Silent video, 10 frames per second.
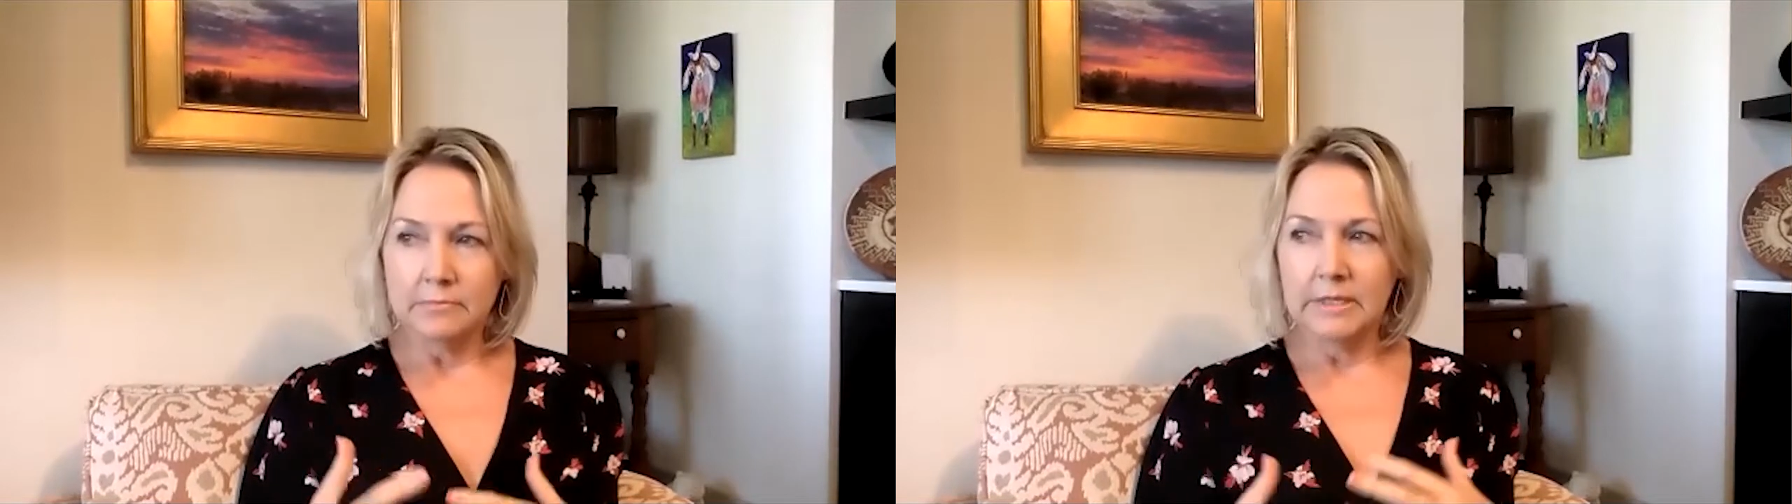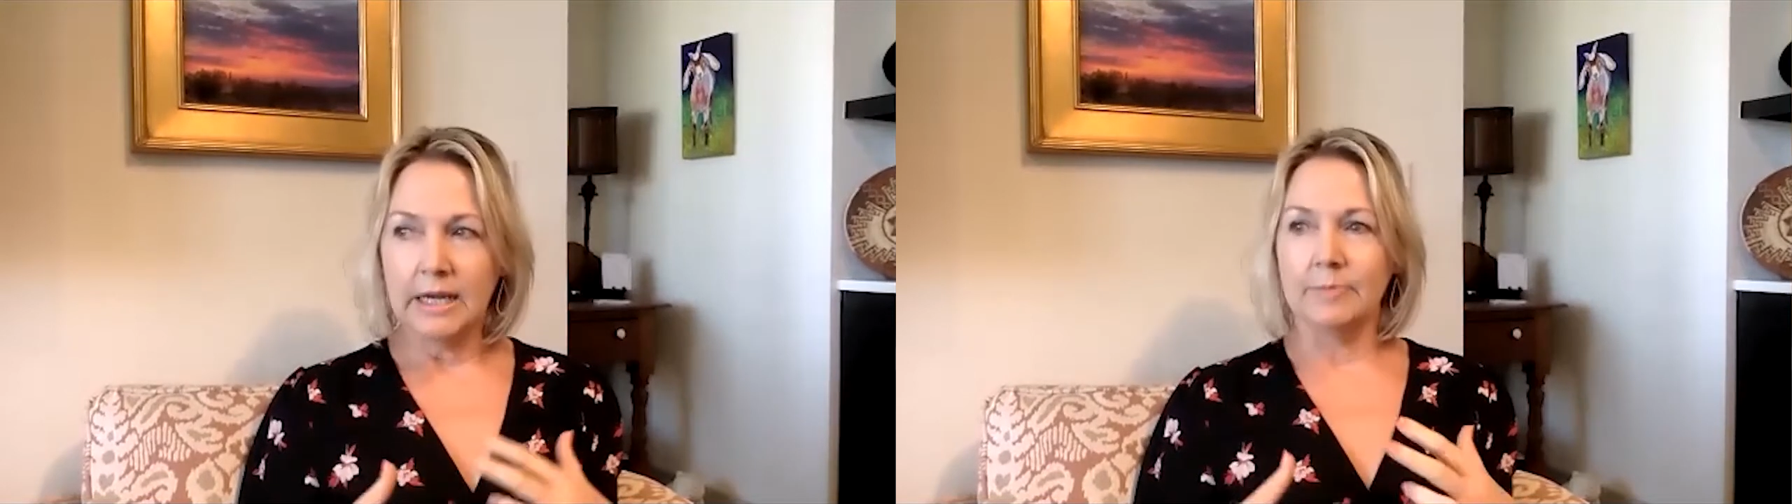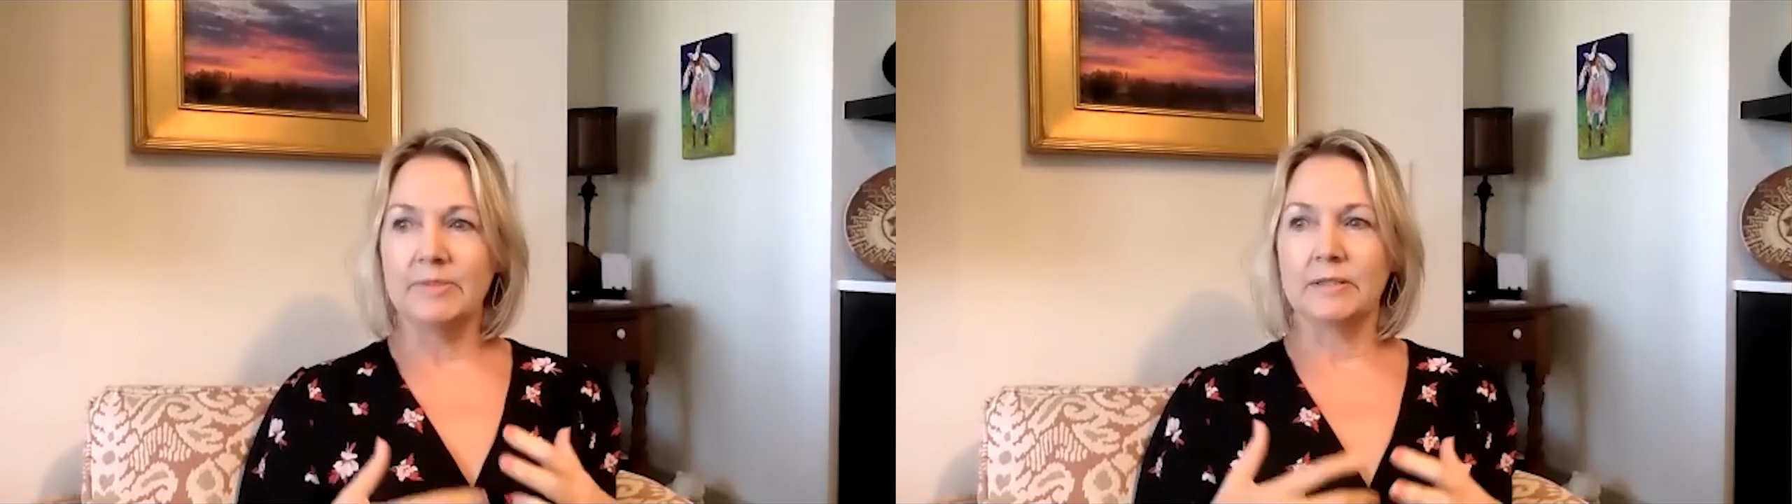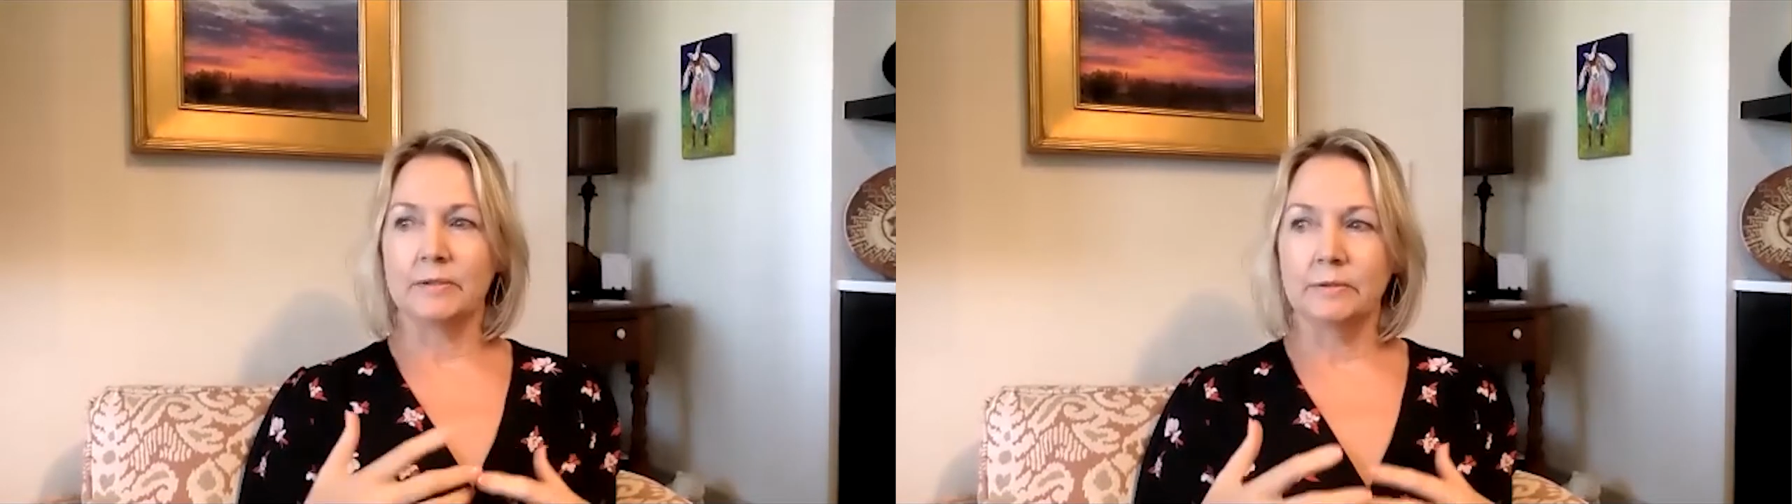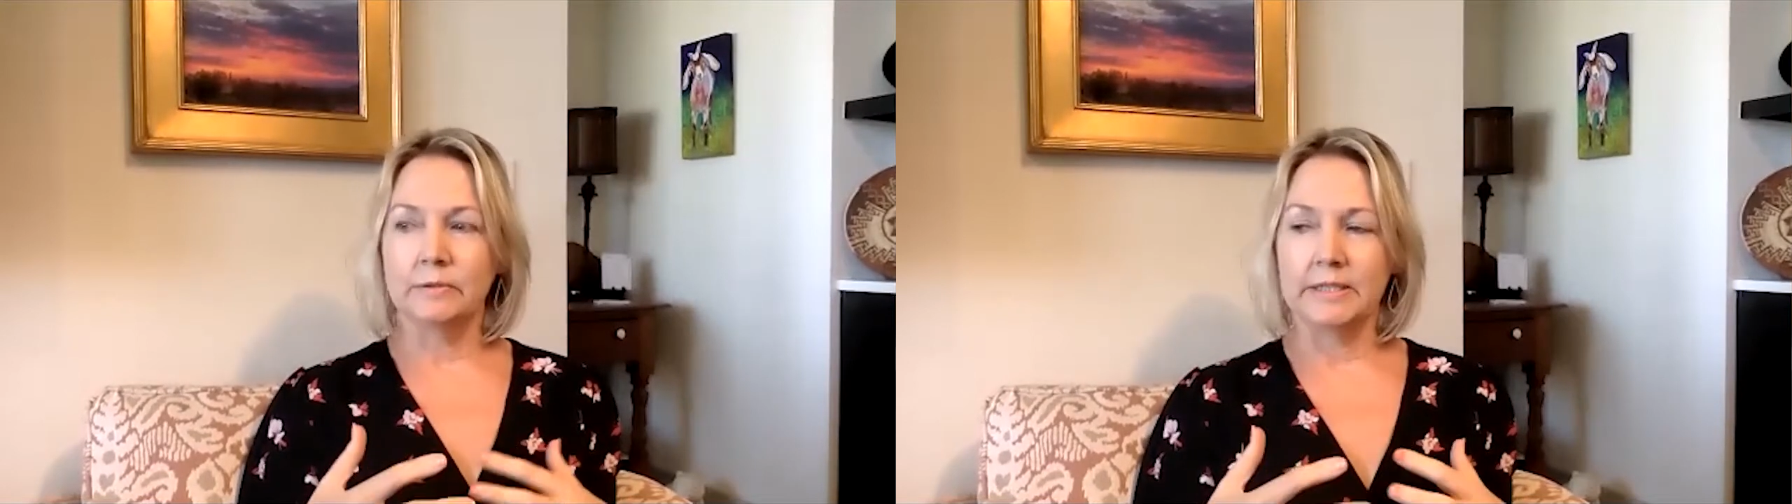
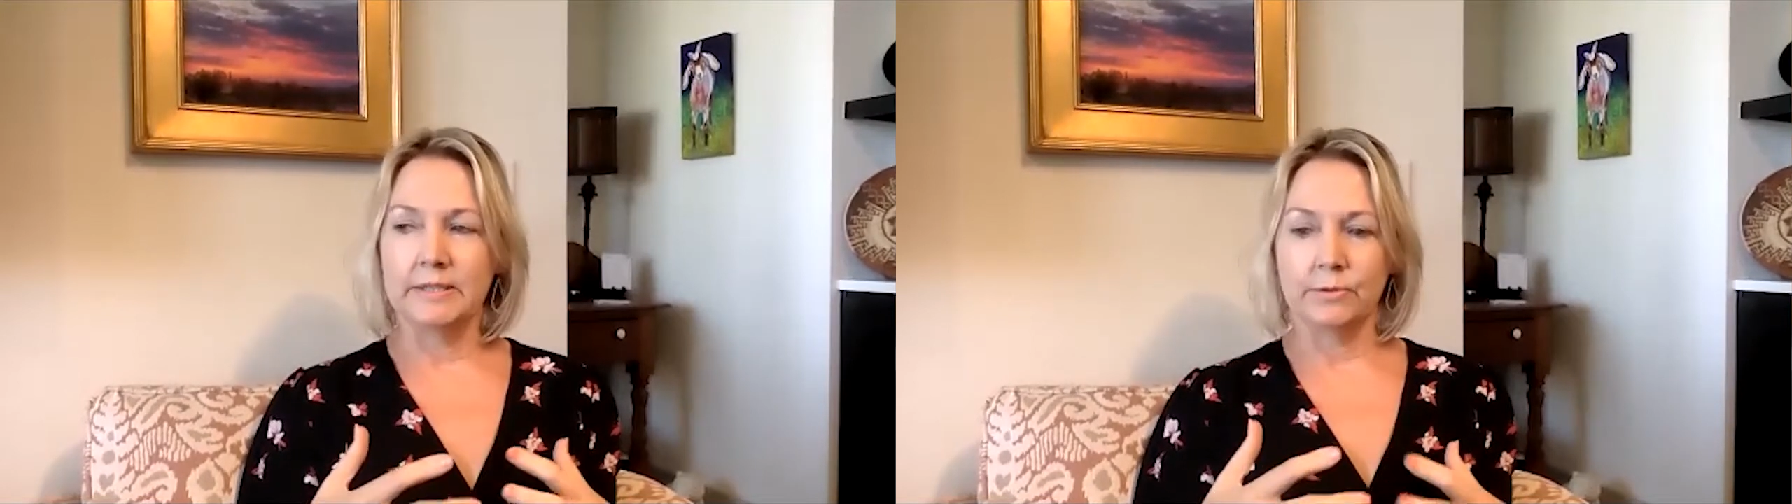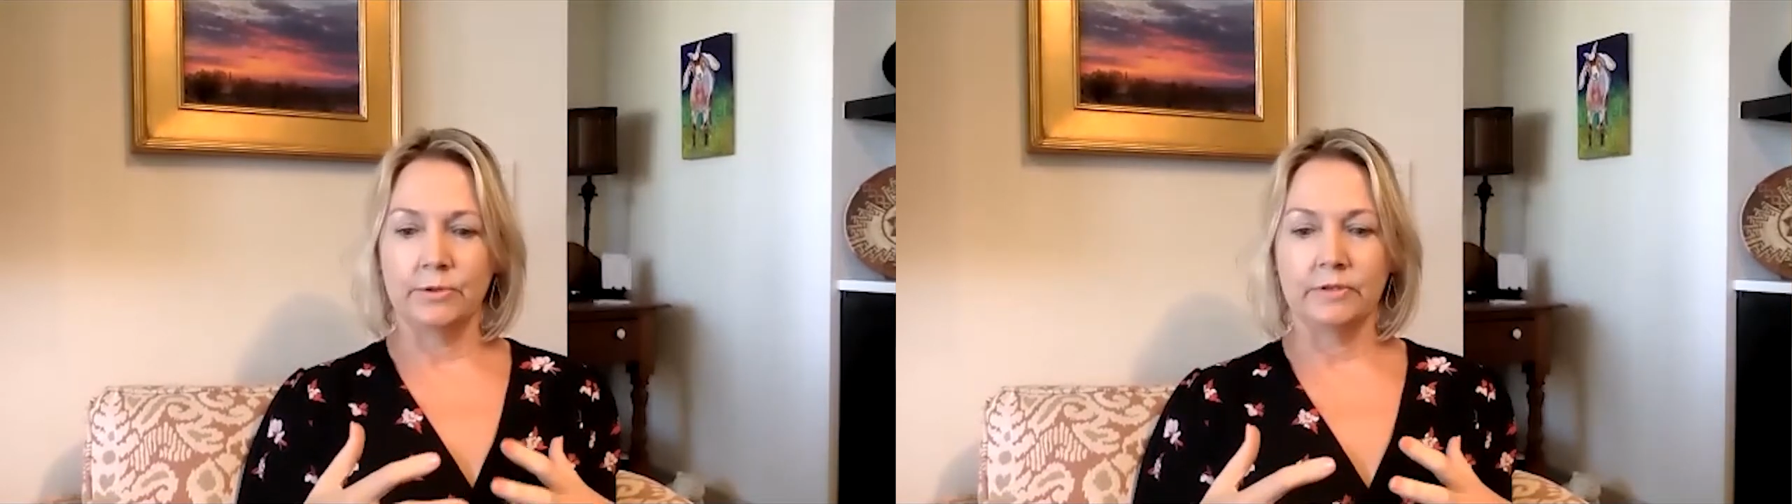absolutely sort